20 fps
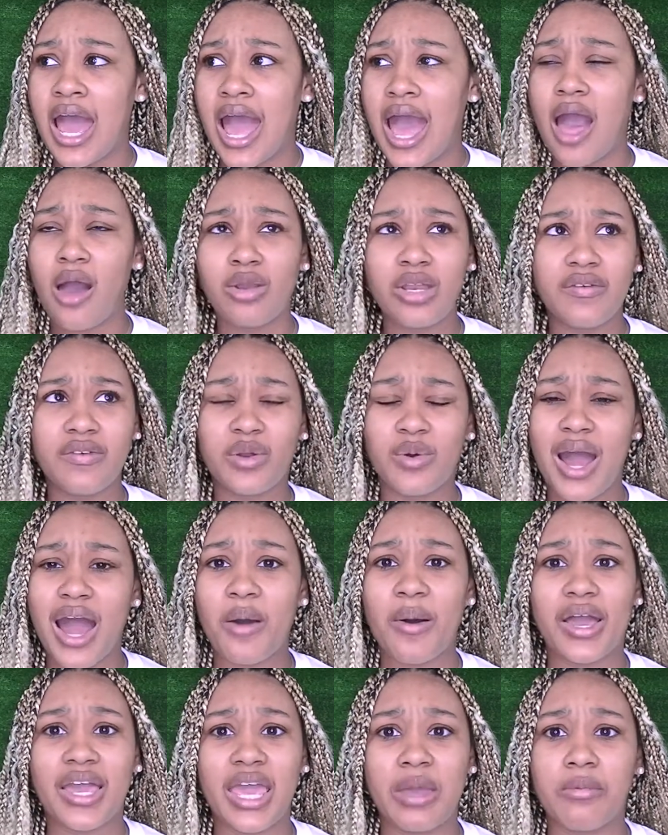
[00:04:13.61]
I don't even know how
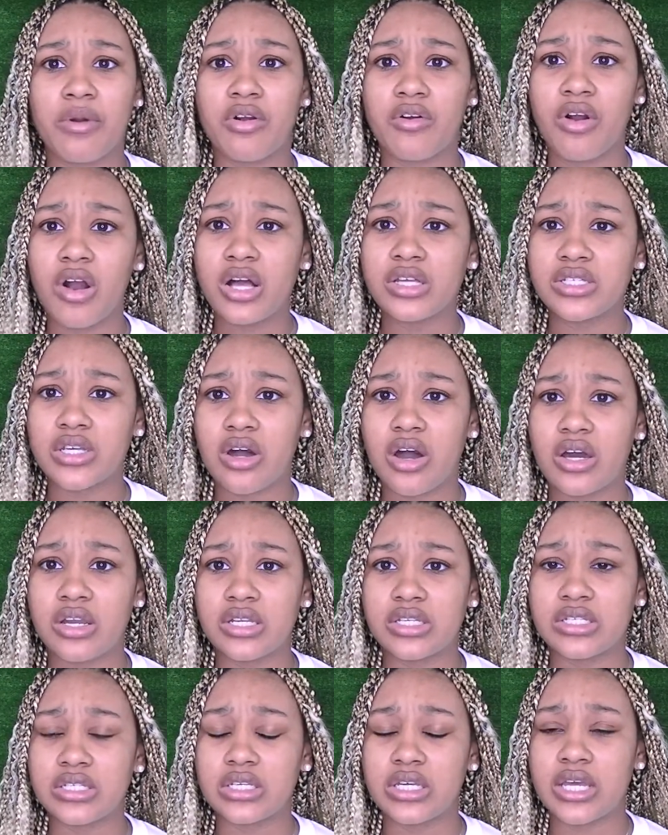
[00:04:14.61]
I came across it,
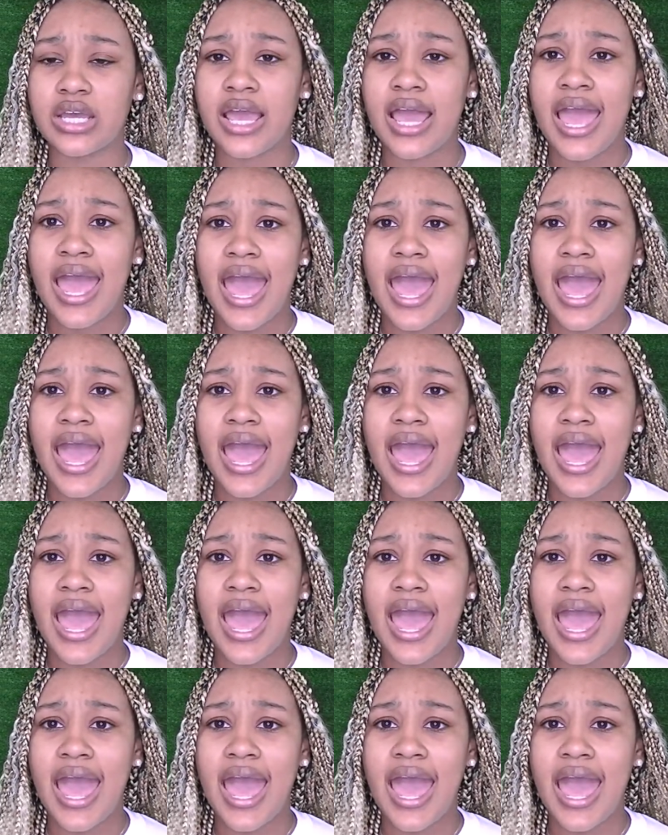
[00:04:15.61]
honestly.